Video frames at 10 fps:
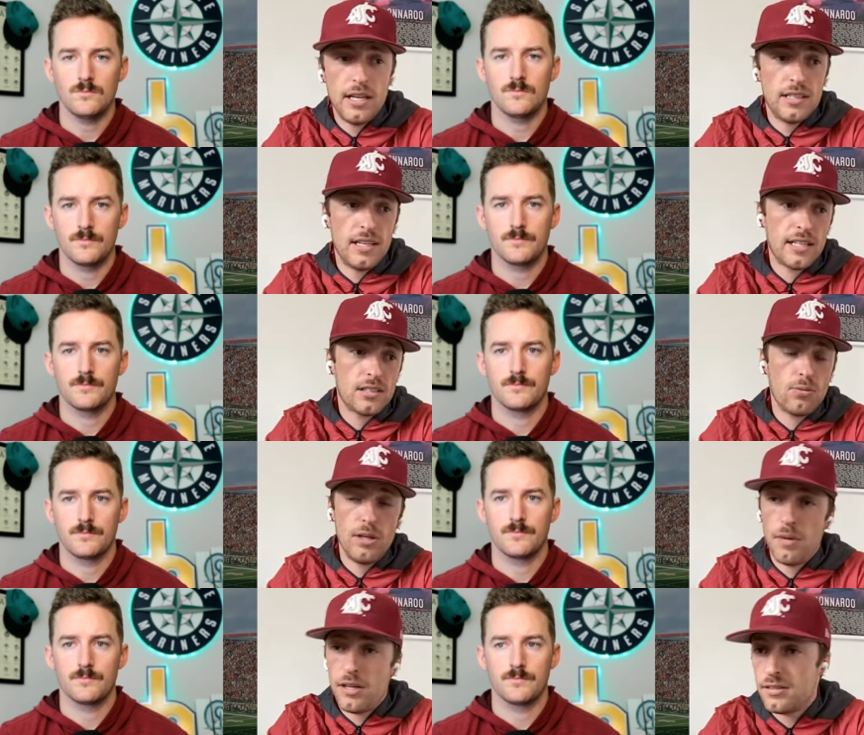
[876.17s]
Speaker 1: it be in the
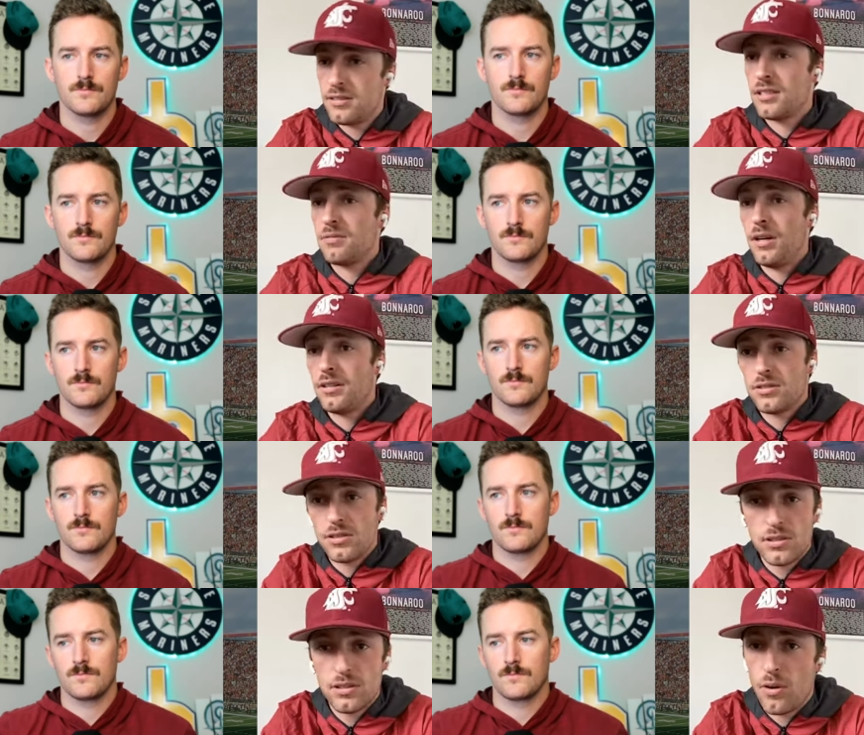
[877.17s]
next three months, six
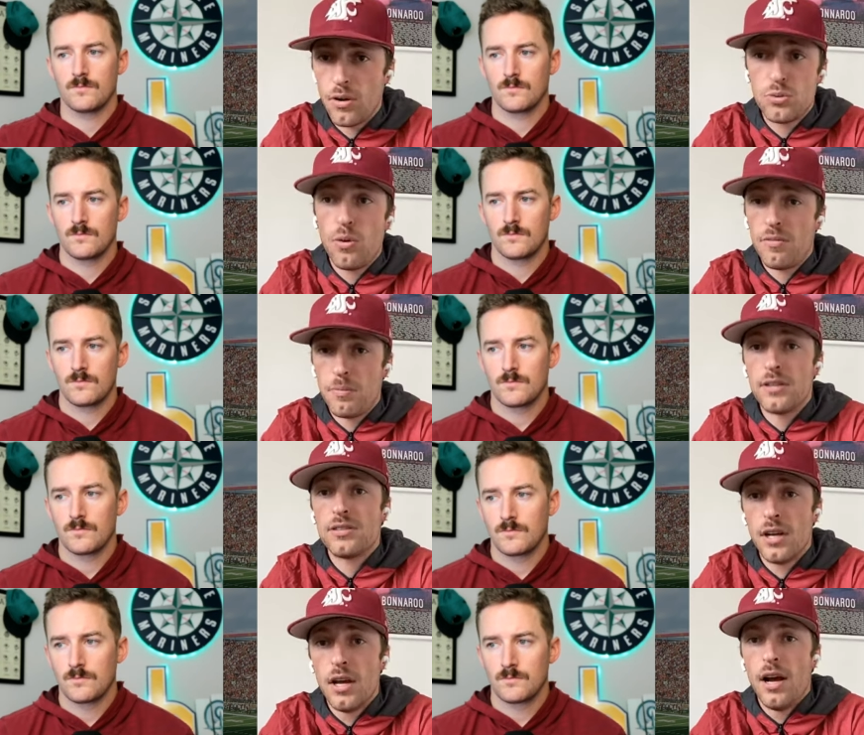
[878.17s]
months, or or
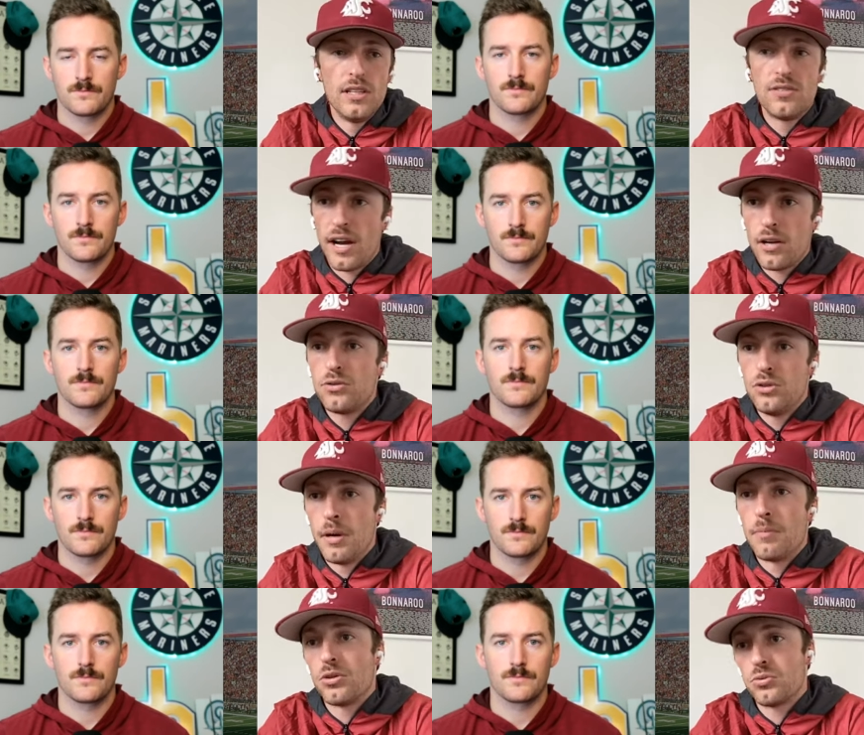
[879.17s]
twelve months, who these
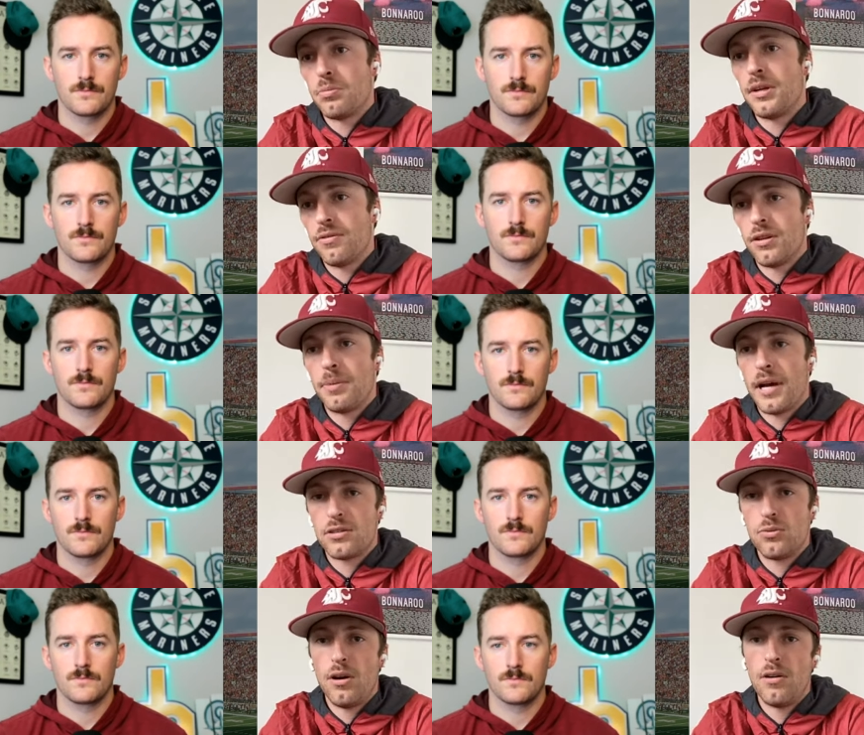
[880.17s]
final two members will be for
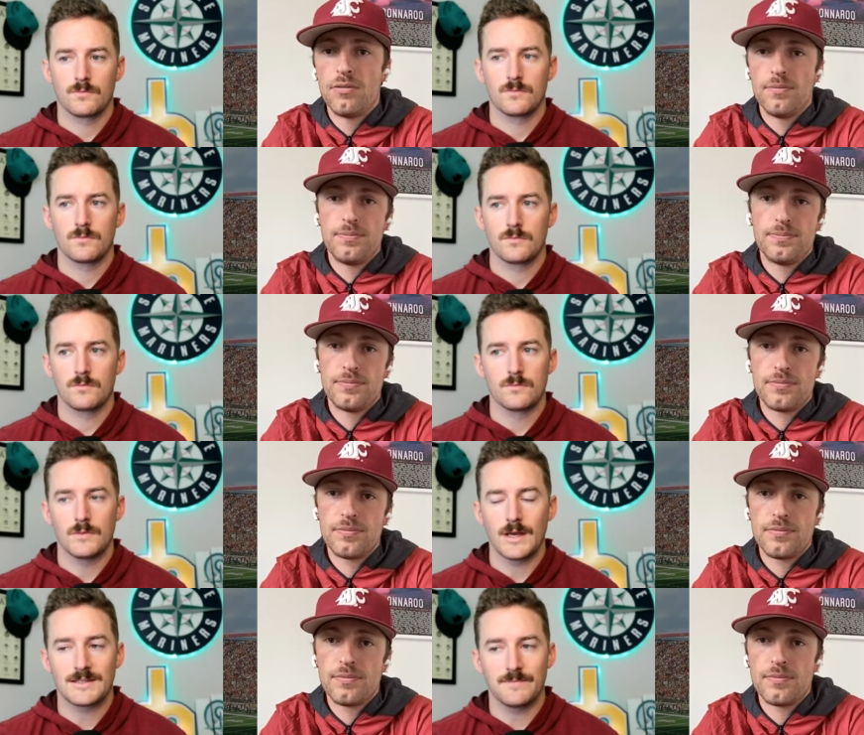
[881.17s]
the Pac twelve.
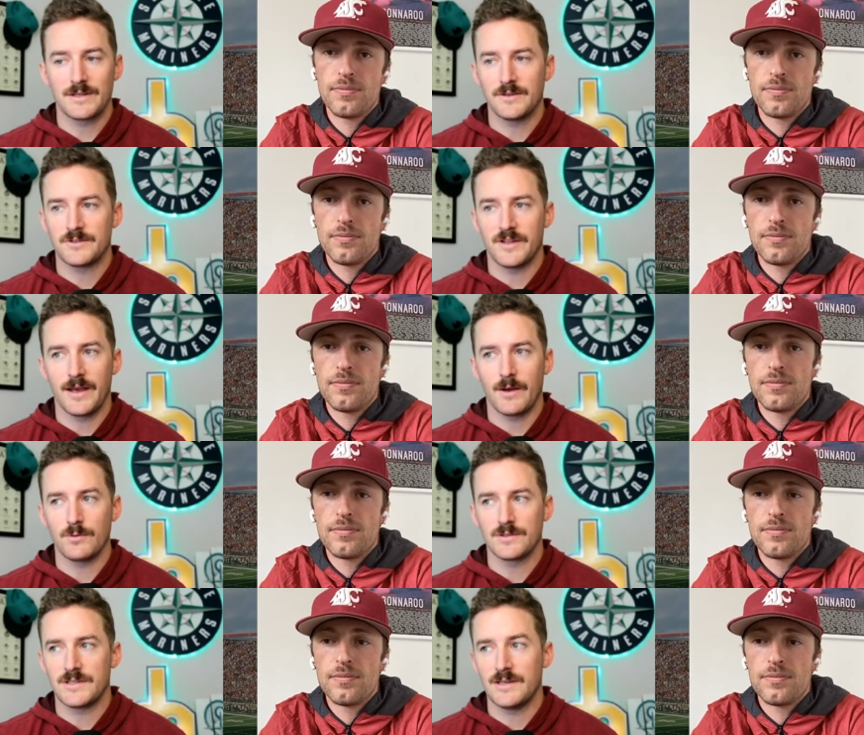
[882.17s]
Speaker 2: Yeah, some big news
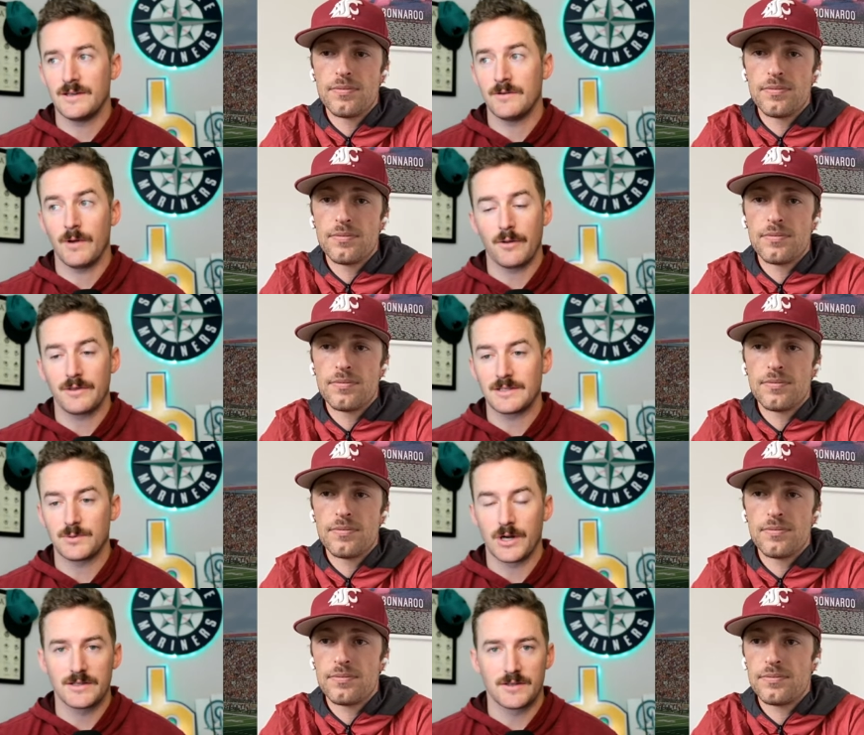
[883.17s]
today. We'll see how
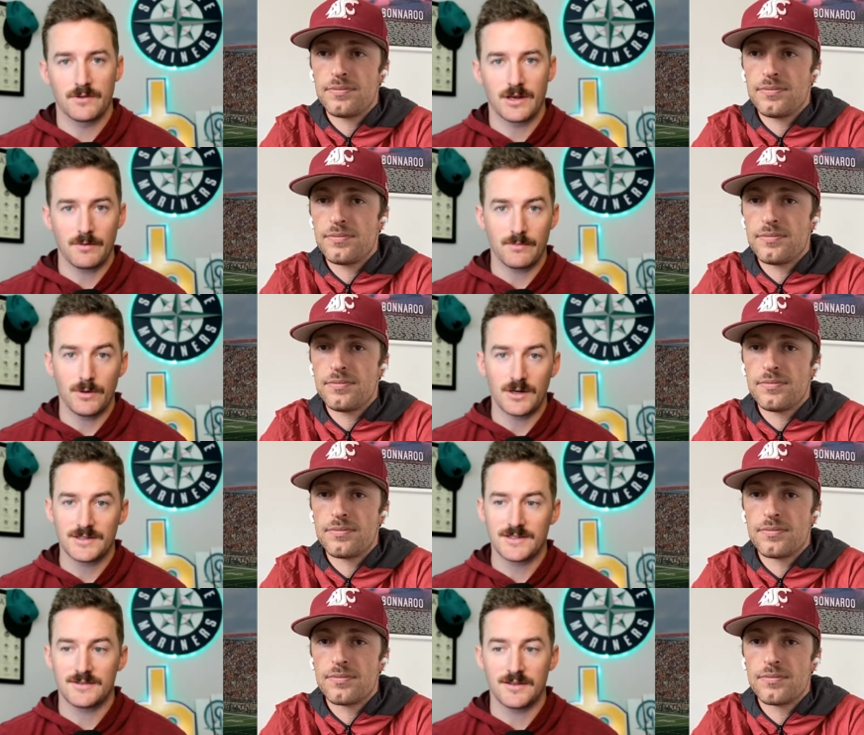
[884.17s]
things progress over the coming
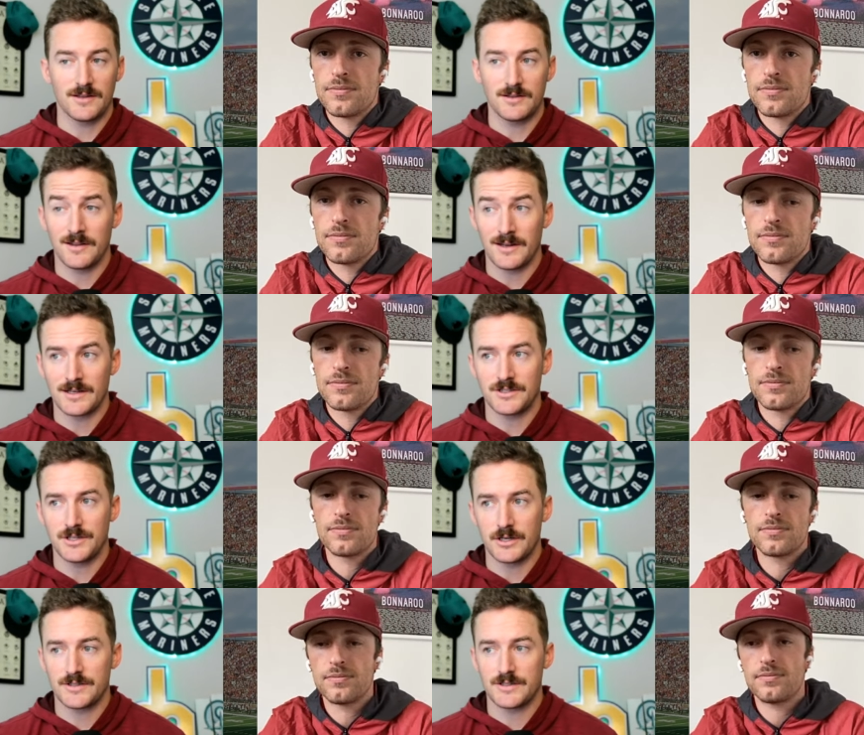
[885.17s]
months to, to the
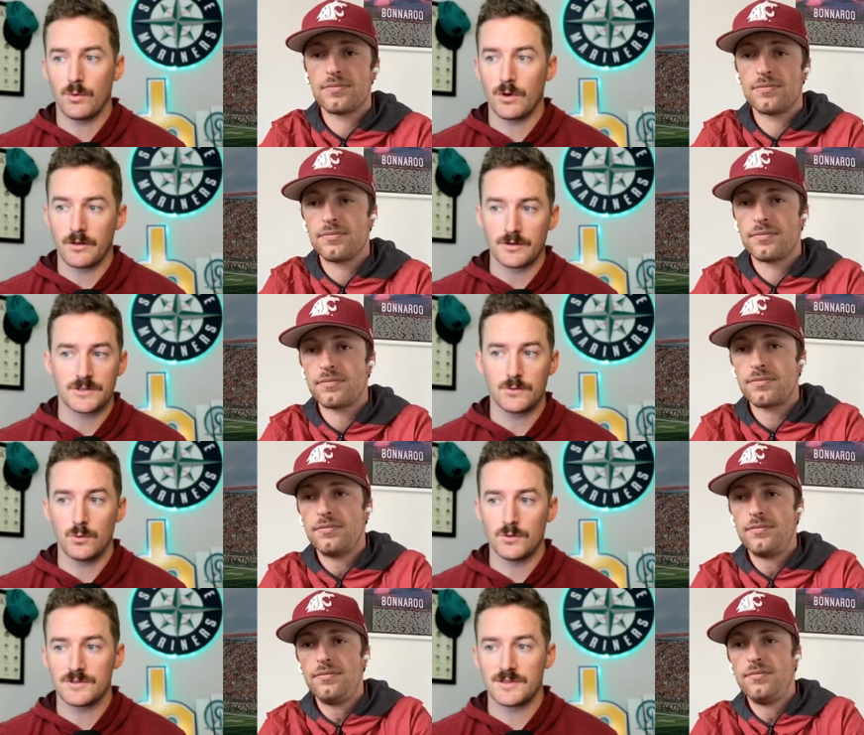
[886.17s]
next year, see what other
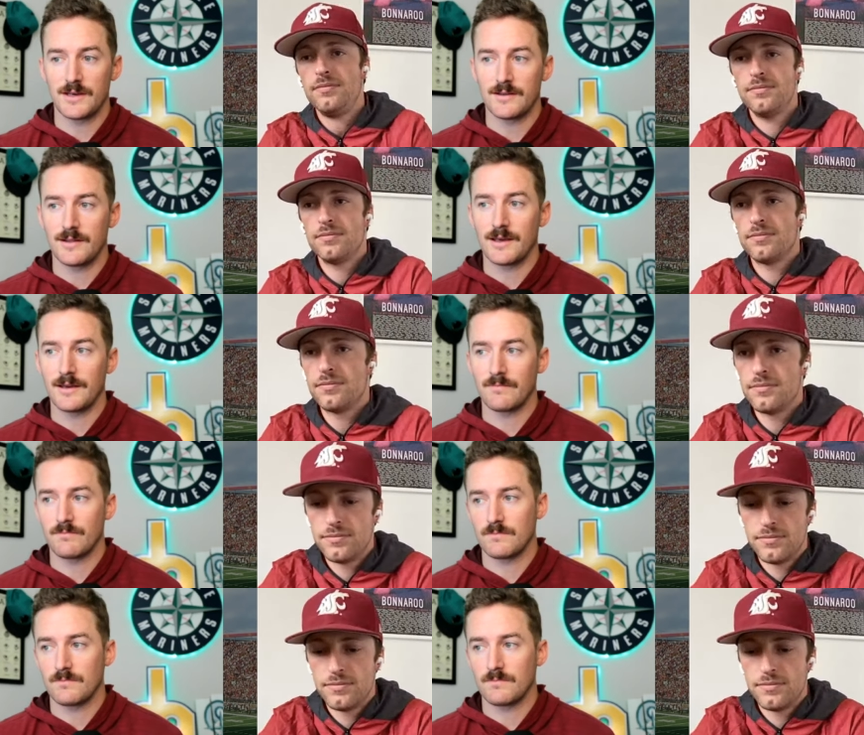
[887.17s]
schools they, they